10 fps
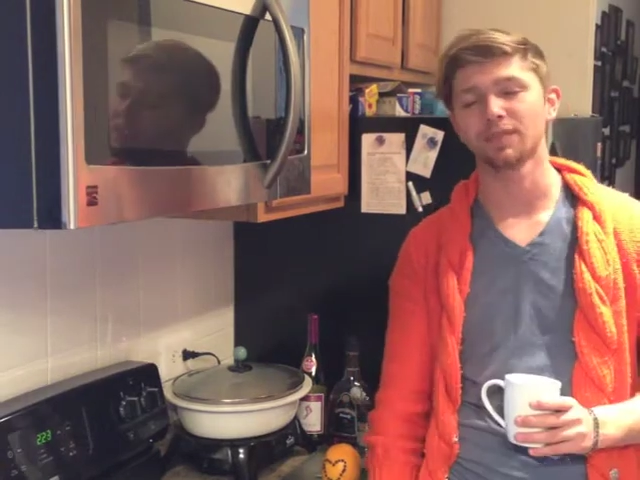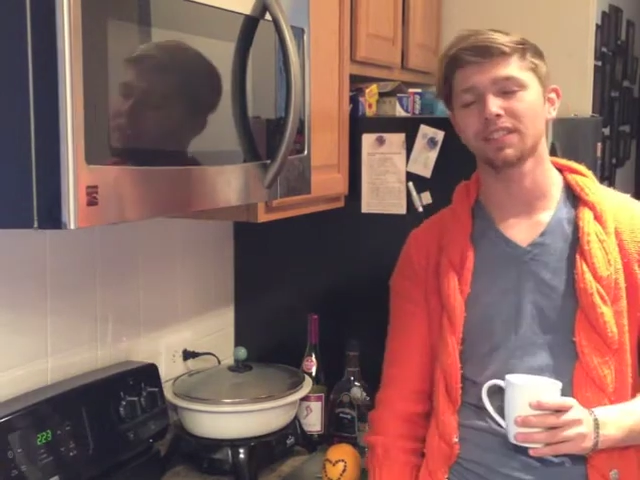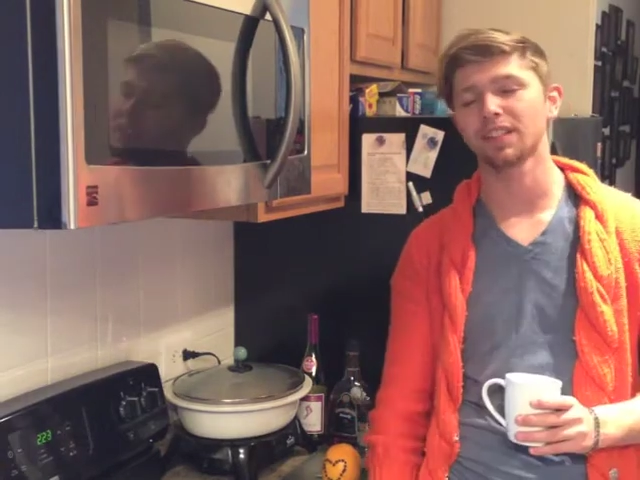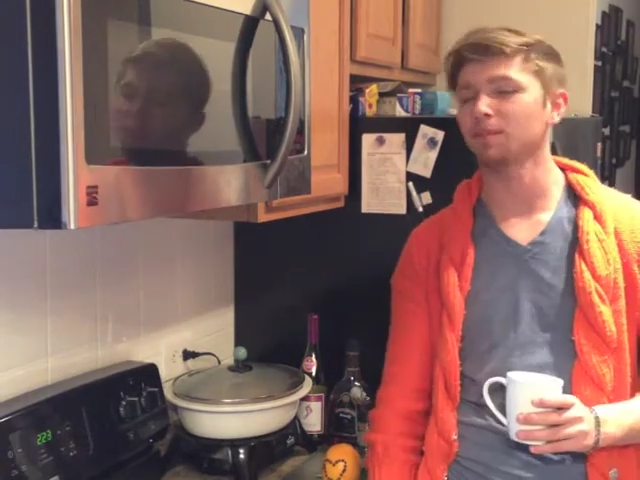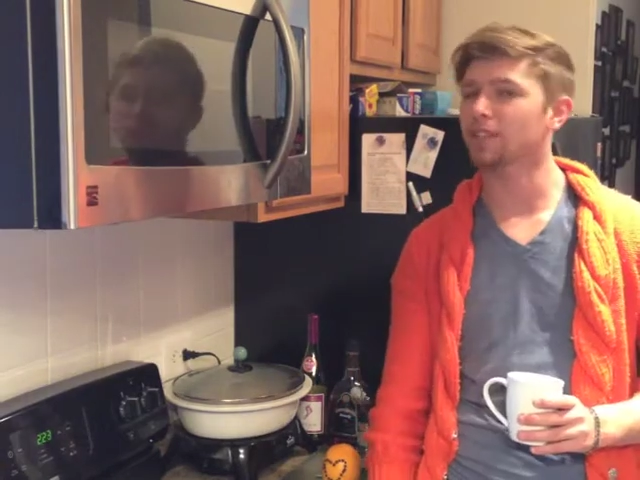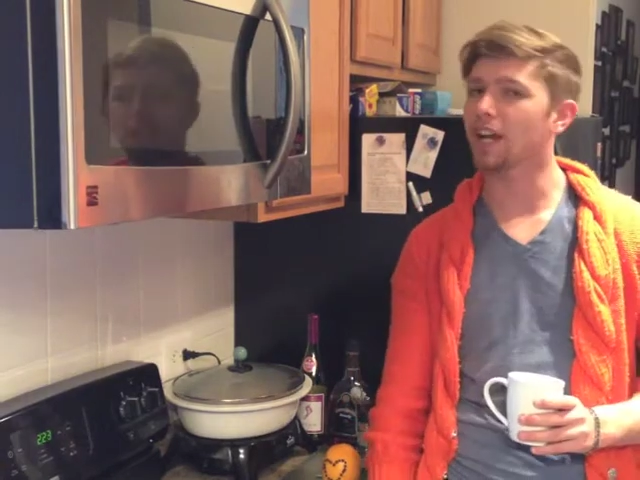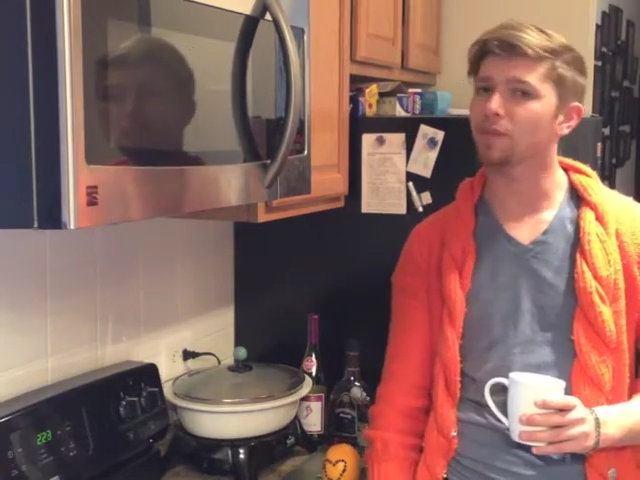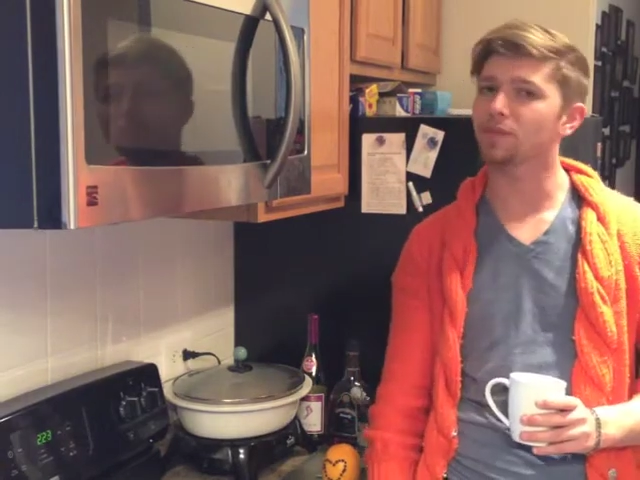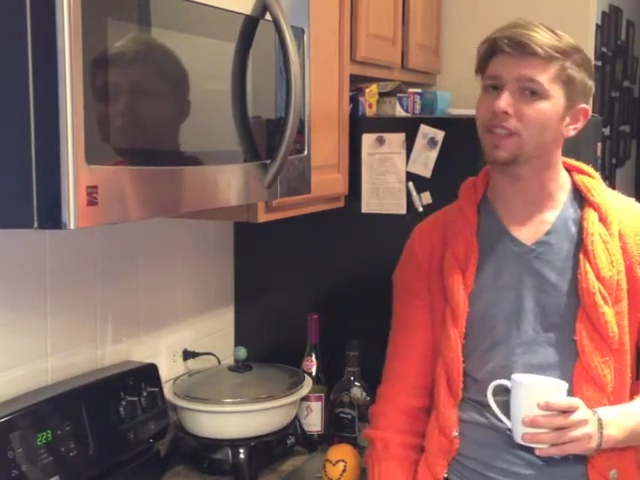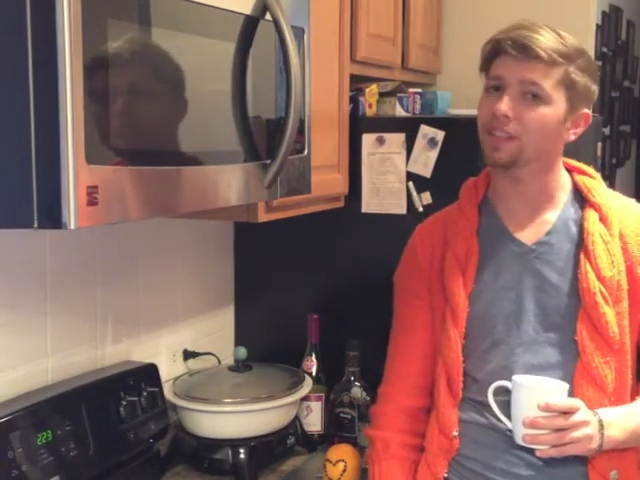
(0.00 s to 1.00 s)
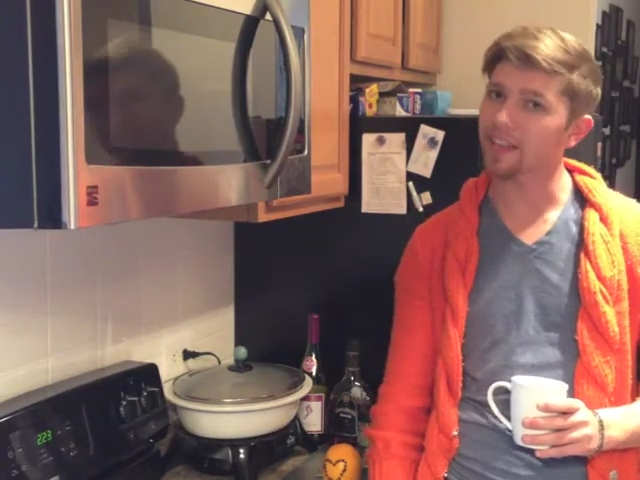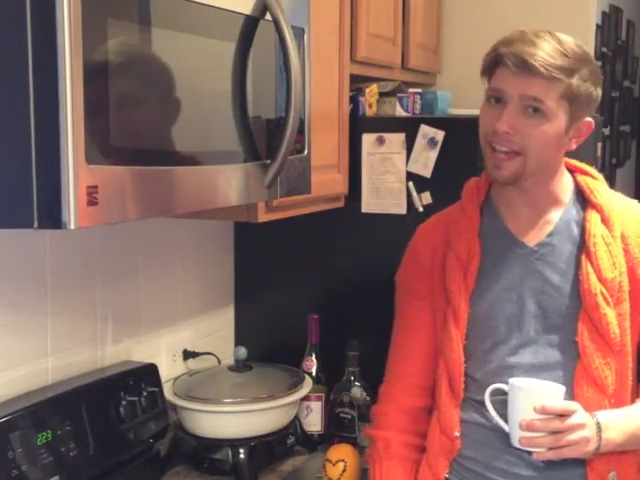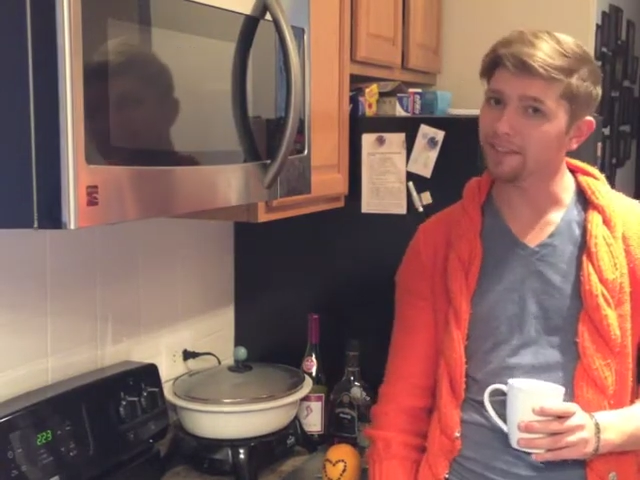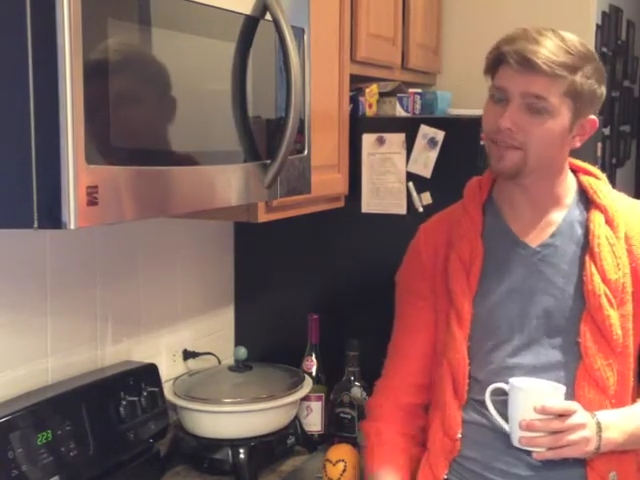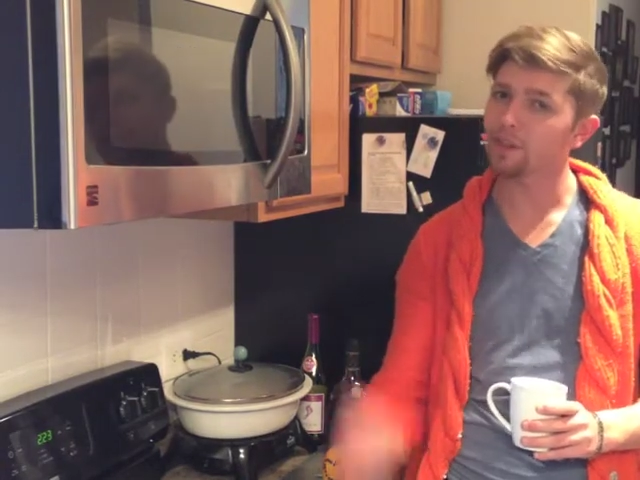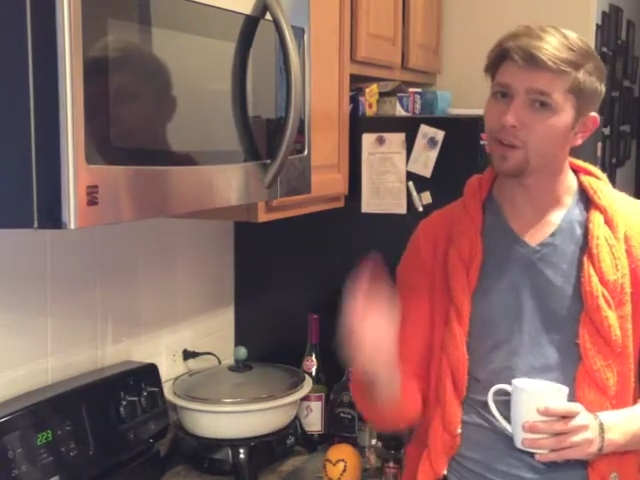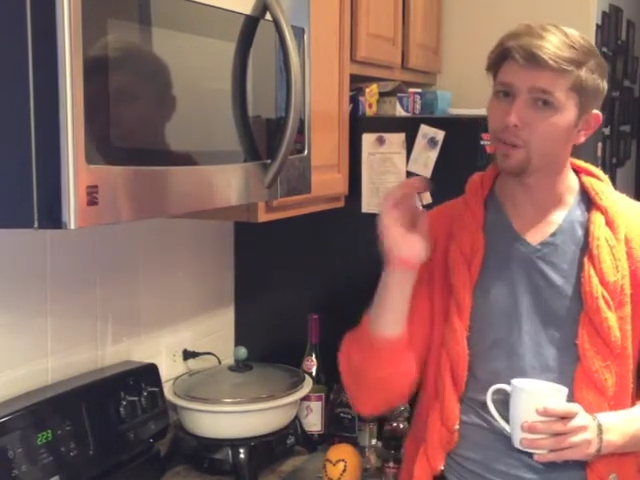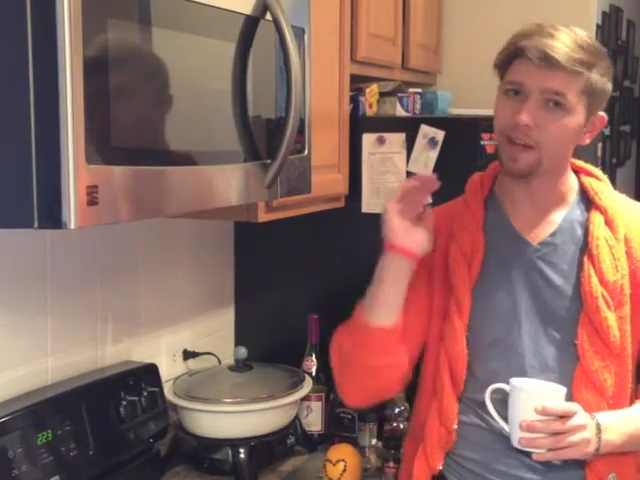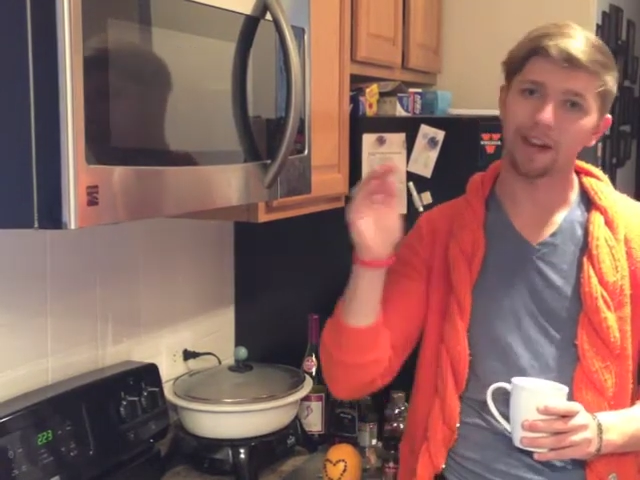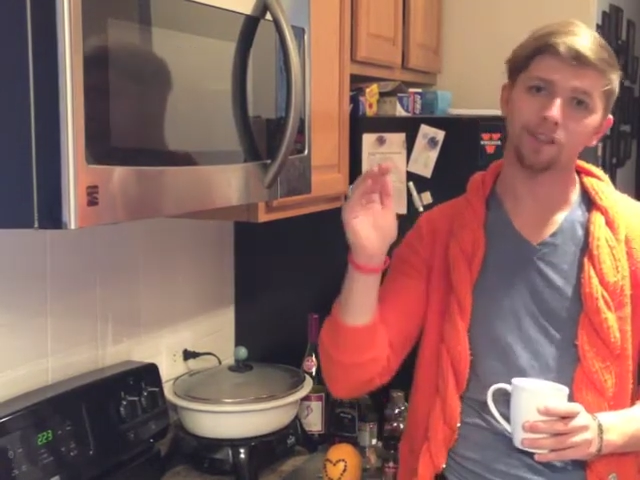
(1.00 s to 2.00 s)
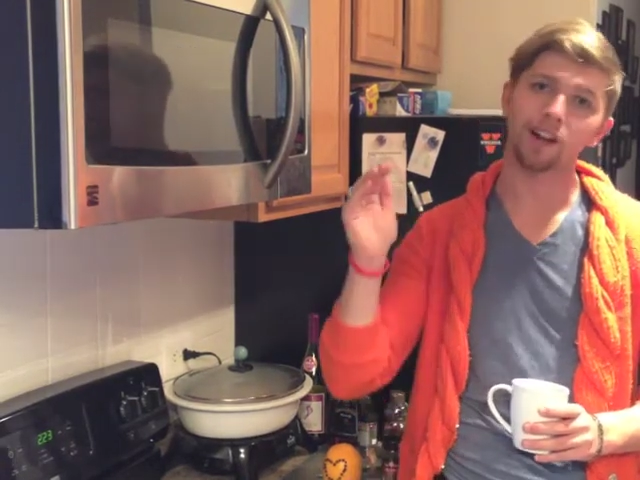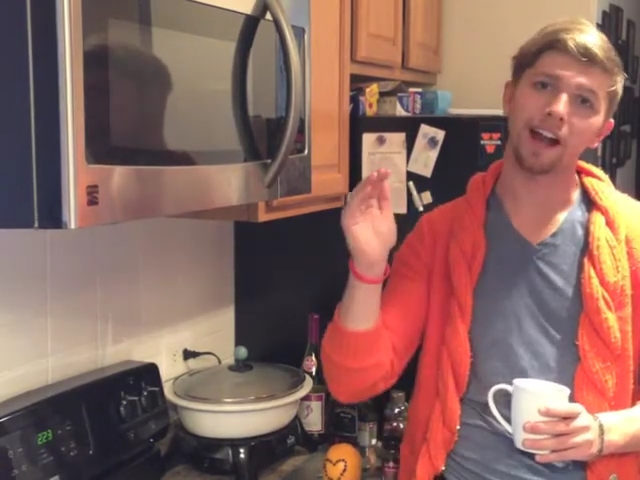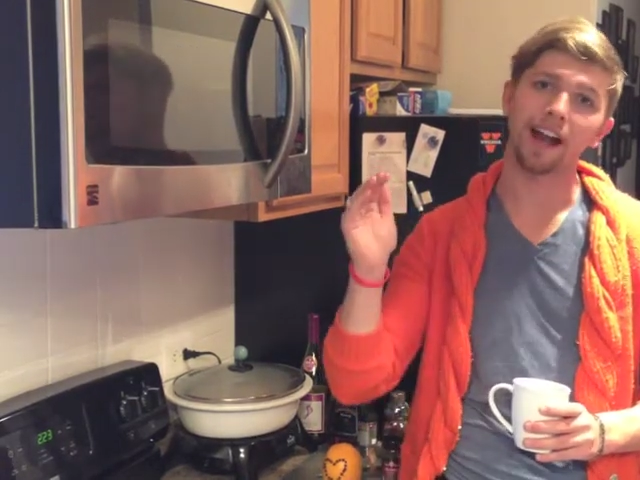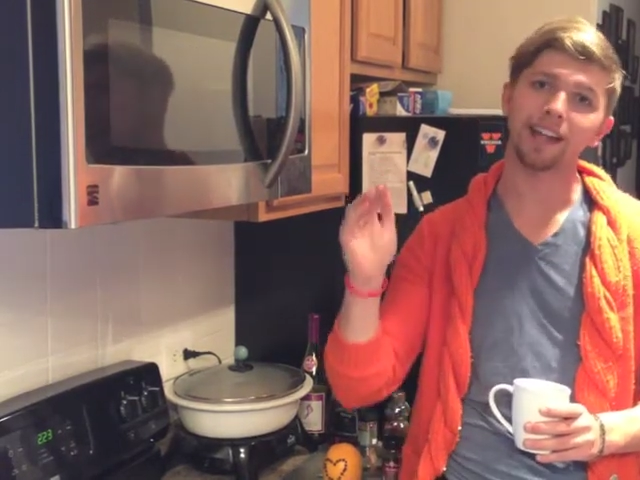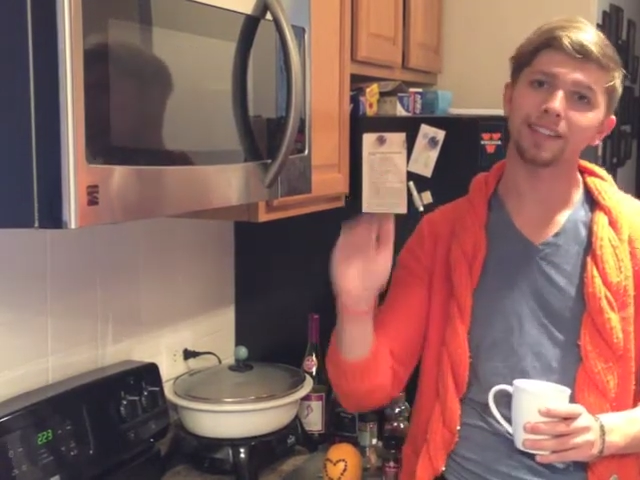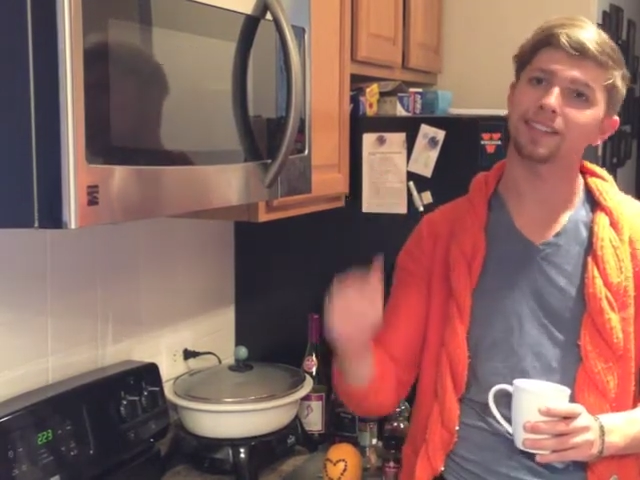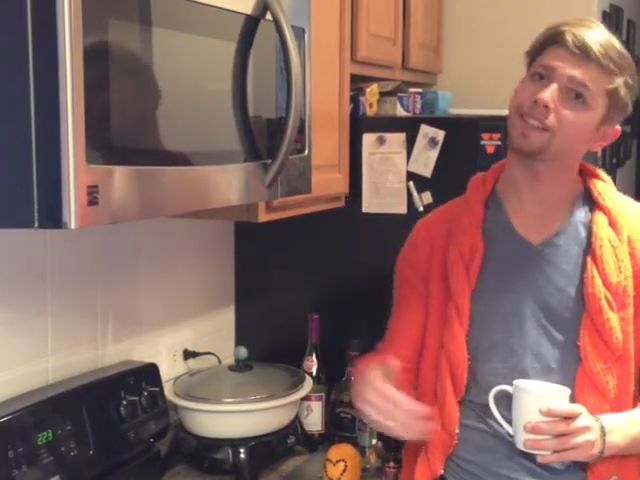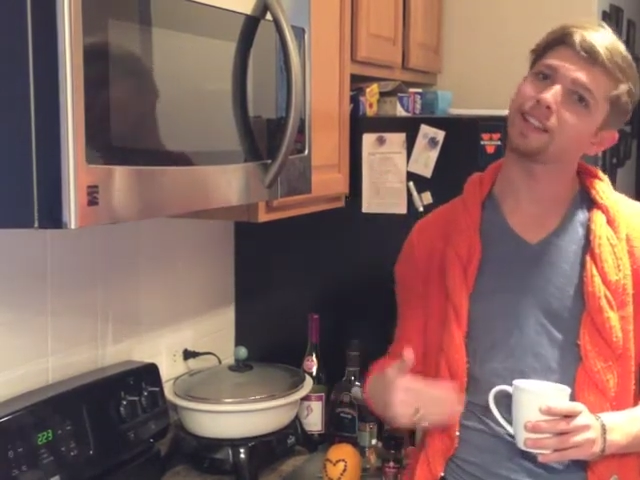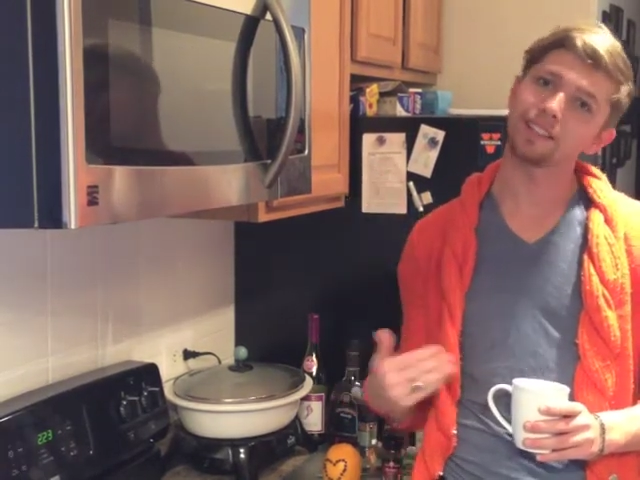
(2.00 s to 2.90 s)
Sometimes in life we have our highs,